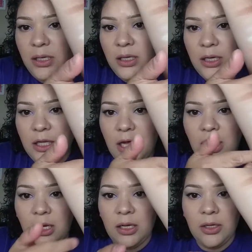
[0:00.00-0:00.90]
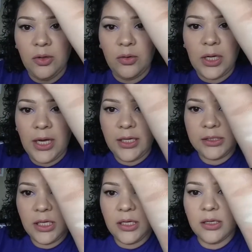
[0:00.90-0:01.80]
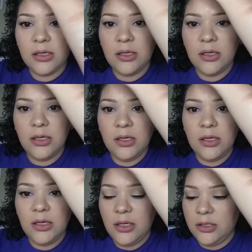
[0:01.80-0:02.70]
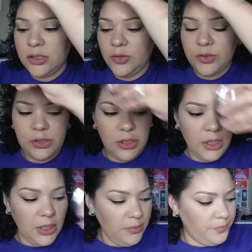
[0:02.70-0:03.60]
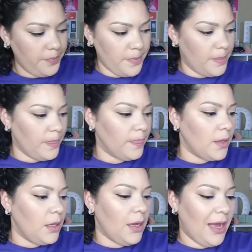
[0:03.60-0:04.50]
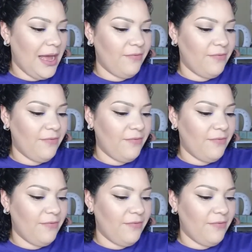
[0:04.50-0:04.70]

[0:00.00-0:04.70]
look at that glow, guys. Like, seriously. I